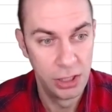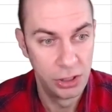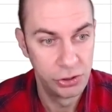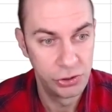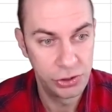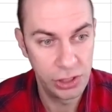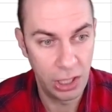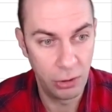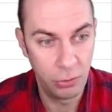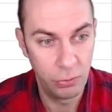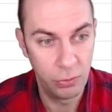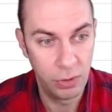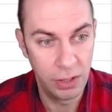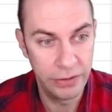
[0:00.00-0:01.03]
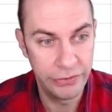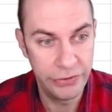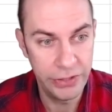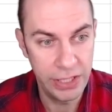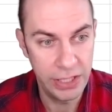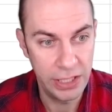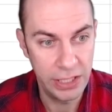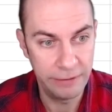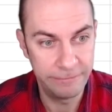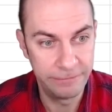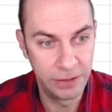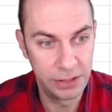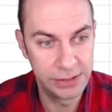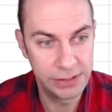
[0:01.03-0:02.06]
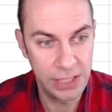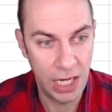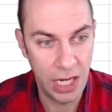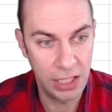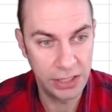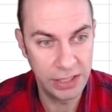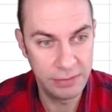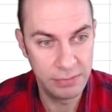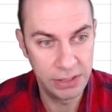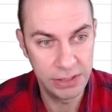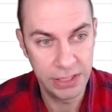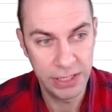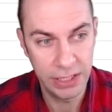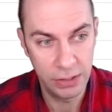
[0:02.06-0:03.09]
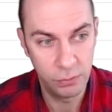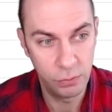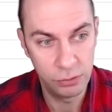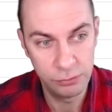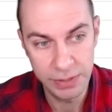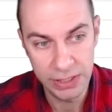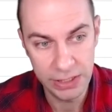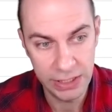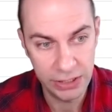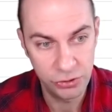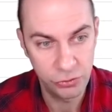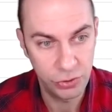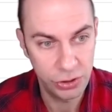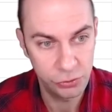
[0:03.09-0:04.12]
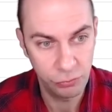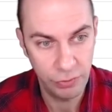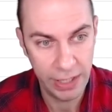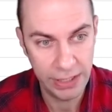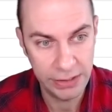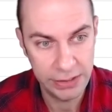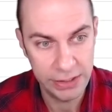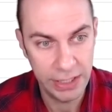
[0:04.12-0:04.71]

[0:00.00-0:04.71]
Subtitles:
So the first argument here will be the interest rate,